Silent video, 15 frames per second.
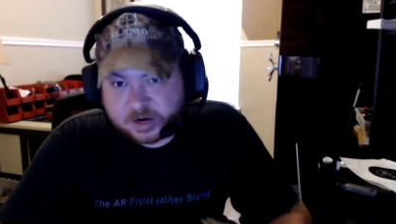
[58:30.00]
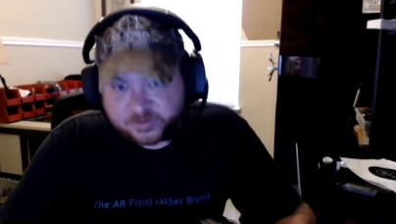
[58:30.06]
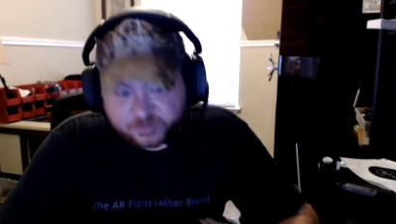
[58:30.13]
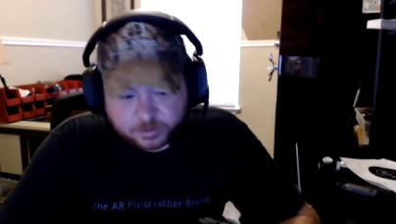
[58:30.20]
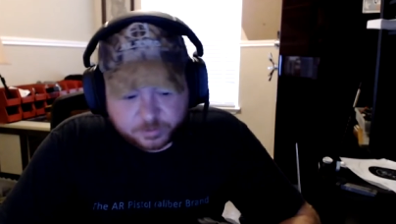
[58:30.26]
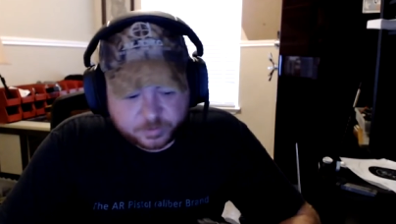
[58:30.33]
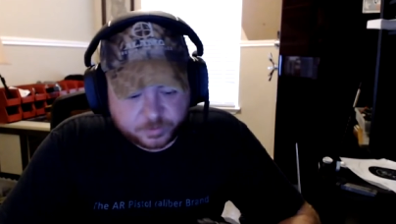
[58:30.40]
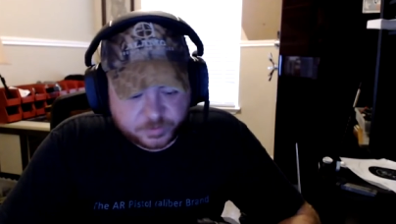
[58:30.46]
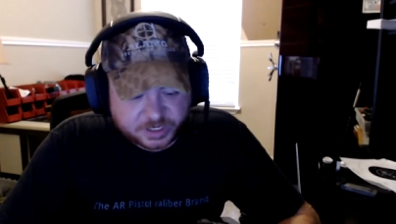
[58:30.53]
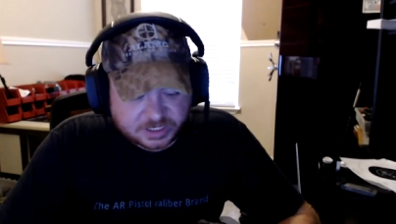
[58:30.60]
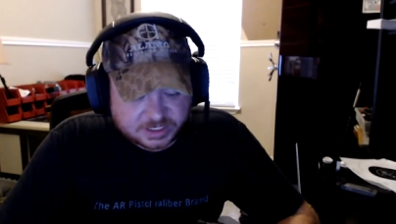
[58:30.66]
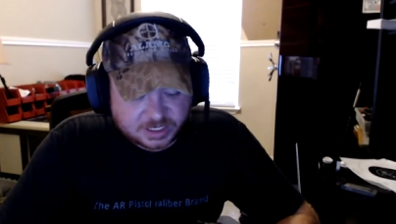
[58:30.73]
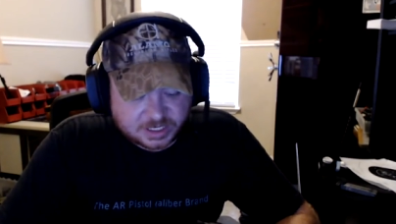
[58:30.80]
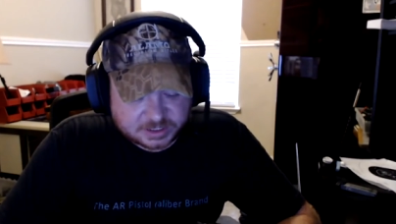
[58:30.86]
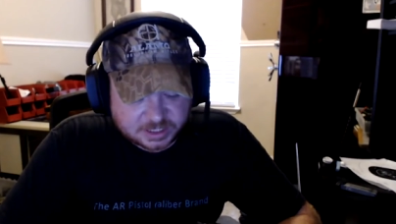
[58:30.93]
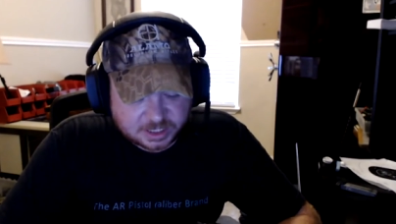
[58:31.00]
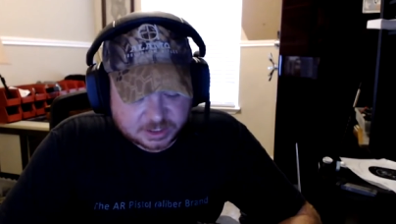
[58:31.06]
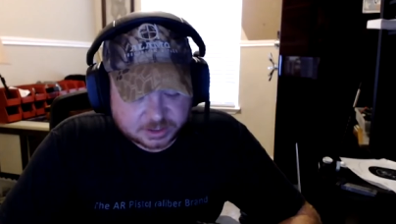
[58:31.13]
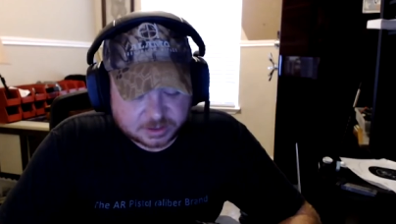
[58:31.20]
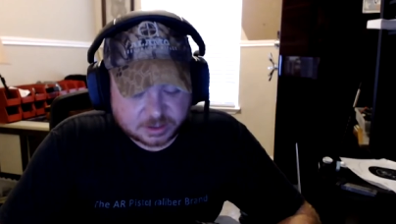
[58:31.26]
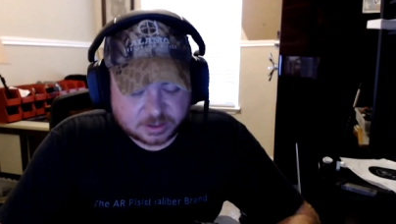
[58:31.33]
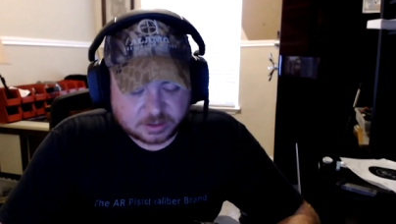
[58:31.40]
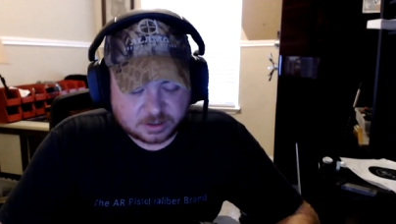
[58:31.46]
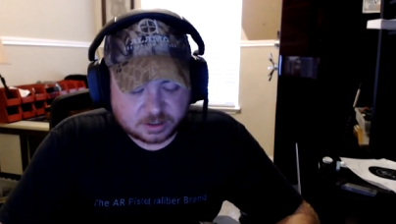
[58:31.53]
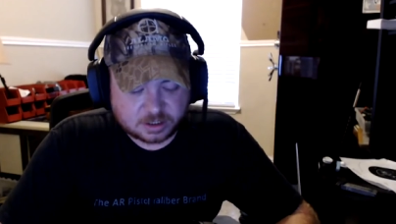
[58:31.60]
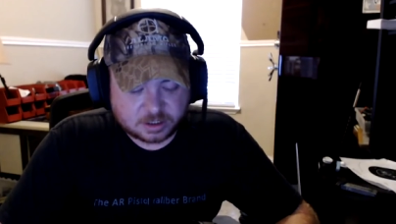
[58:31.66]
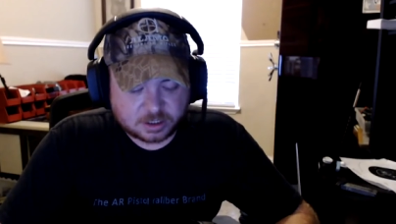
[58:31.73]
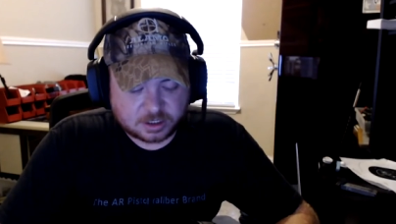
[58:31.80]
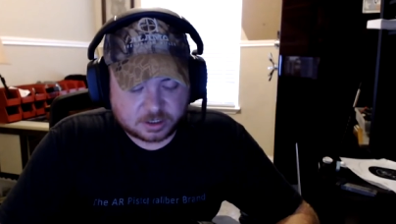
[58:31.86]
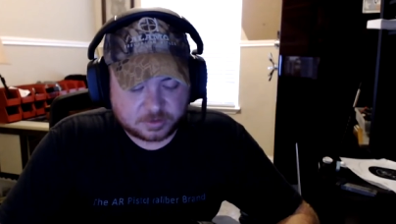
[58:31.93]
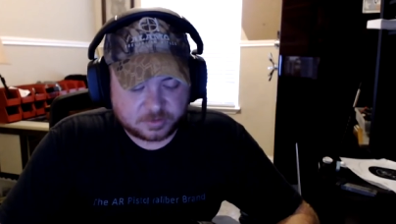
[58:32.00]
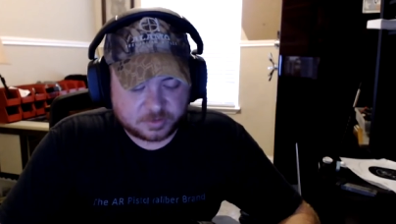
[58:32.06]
it from Big Tex actually. Um, okay.